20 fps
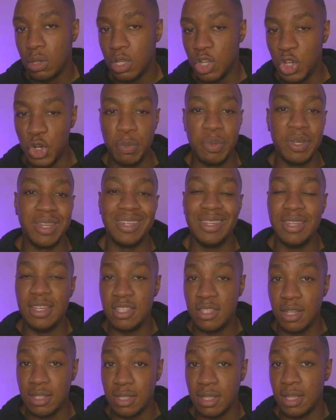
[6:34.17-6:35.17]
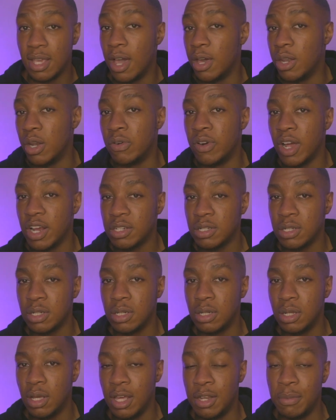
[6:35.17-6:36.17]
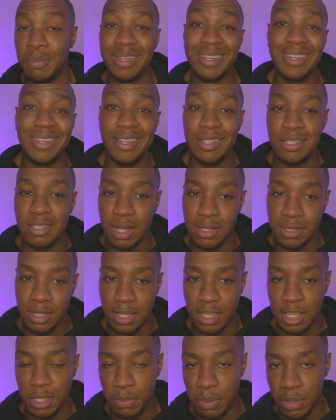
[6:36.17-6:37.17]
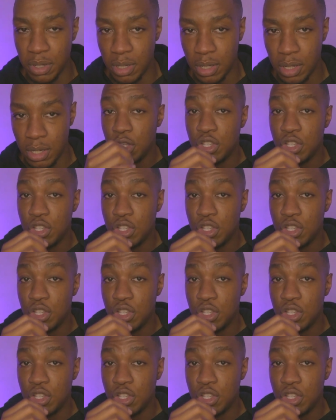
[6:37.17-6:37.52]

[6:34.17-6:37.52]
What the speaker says: It'll be easier to get an erection and be easier to keep it.